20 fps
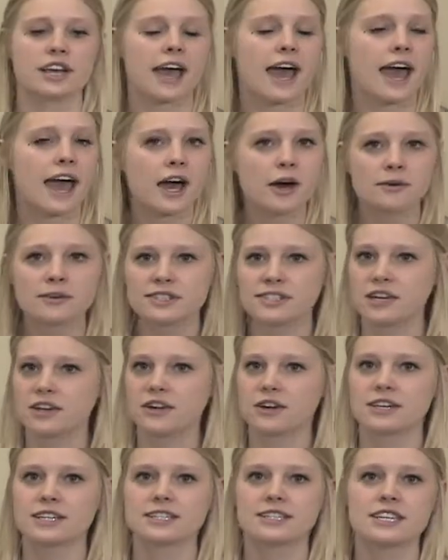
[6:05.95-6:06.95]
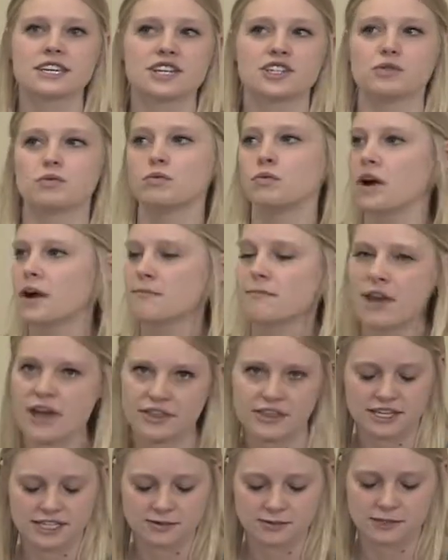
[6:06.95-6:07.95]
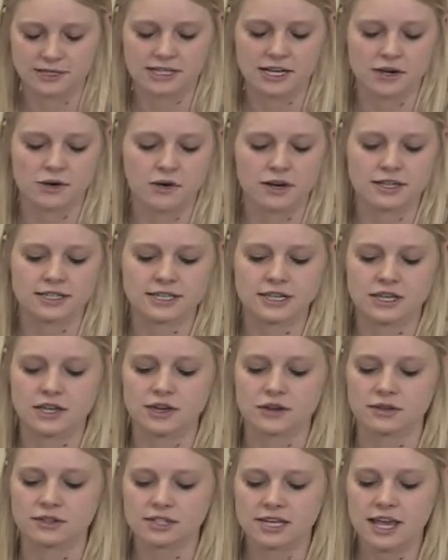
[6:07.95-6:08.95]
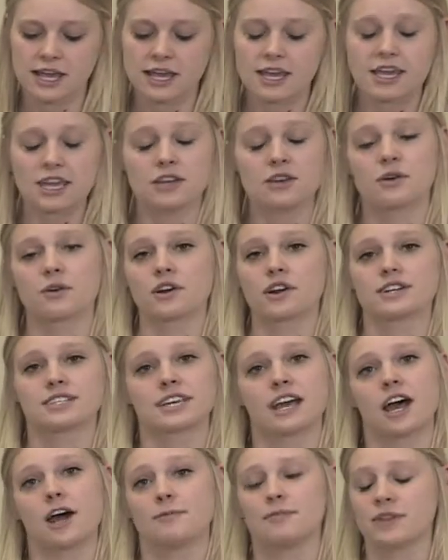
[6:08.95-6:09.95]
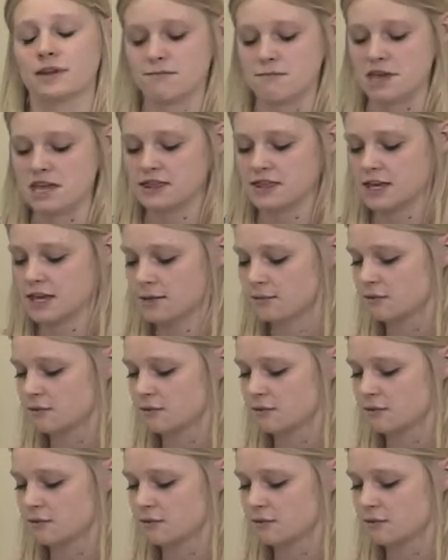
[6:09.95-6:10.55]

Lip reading: How was I going to teach? What methods was I going to use in order to help them meet the